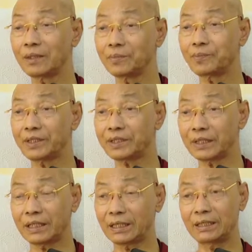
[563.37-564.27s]

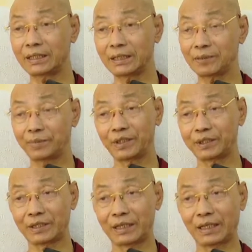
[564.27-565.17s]
basically,
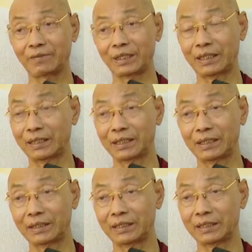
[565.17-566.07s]
base level
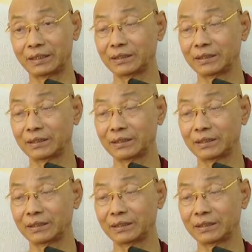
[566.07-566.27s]
and